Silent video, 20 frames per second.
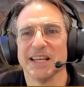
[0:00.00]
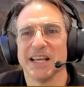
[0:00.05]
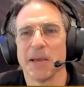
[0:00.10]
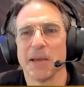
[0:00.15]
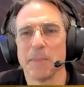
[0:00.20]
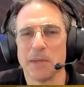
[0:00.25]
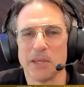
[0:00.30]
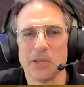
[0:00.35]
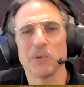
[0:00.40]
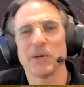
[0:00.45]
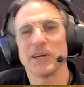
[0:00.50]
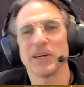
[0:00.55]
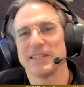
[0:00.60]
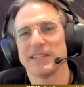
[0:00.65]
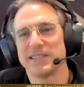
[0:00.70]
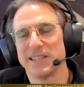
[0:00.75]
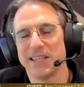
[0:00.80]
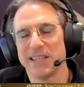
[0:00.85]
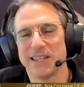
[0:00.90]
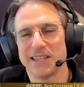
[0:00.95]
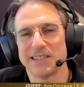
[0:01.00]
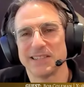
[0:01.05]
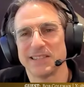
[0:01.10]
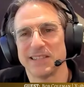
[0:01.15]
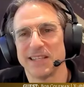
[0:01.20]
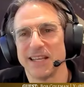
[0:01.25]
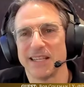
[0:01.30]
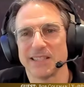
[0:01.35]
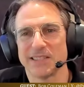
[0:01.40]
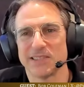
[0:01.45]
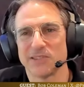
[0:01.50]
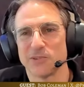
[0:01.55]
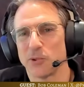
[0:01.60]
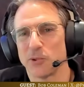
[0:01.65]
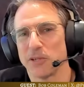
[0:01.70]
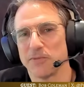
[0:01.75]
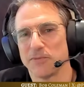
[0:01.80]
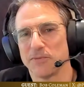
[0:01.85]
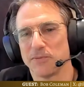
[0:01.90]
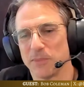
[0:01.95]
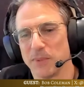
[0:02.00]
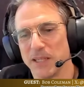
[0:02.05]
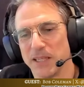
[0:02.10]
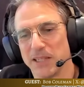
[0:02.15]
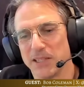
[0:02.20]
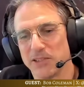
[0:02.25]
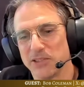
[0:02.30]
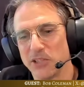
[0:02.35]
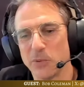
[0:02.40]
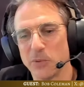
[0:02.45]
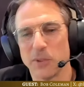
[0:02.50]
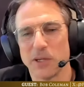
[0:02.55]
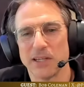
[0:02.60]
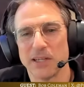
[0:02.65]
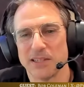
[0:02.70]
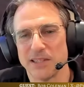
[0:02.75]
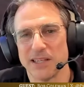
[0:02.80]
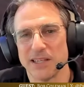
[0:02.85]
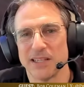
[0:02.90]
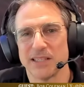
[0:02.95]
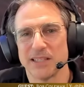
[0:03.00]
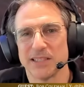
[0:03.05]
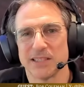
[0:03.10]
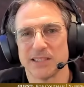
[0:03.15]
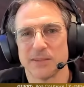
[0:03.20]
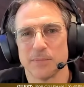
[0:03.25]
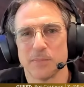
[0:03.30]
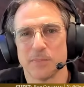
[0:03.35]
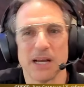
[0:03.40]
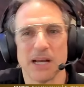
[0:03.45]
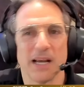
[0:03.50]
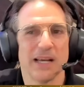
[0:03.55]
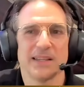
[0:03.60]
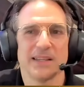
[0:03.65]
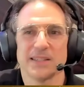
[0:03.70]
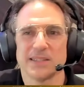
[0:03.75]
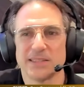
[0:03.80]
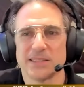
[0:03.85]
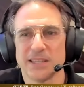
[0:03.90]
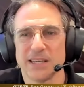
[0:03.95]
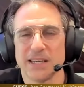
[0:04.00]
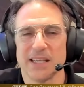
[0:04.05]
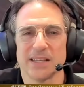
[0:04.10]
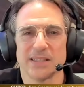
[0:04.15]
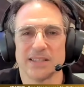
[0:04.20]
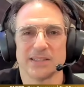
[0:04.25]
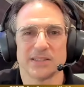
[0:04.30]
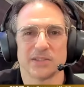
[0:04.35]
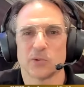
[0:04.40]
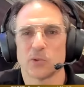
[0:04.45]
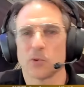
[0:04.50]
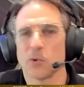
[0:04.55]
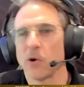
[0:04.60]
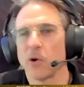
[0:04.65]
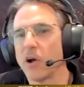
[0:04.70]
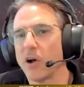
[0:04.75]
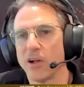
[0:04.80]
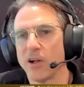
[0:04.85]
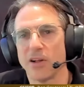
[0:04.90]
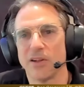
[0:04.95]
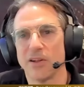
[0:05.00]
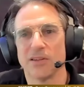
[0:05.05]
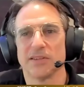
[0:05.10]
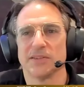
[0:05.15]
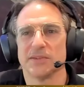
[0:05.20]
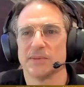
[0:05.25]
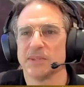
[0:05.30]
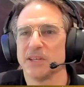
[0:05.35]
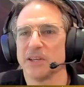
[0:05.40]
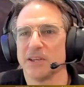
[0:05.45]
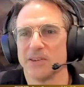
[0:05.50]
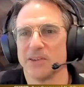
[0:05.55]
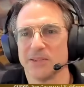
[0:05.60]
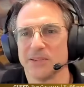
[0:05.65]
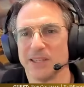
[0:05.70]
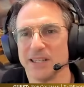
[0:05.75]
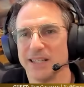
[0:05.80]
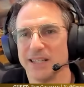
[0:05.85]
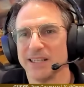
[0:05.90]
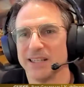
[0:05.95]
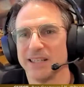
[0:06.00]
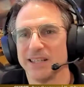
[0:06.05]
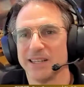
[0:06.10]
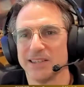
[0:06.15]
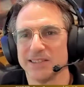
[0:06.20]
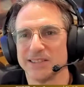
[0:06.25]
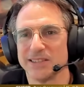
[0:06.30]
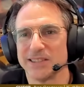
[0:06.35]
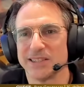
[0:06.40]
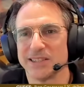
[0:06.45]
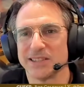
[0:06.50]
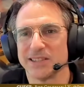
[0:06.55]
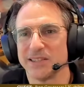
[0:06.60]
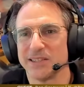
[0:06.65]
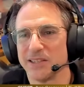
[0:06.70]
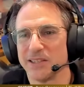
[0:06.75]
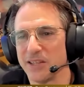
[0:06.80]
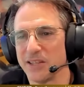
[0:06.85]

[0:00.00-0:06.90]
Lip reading: I mean, you want to see this thing sort of do what it does behind the scenes, crawl, just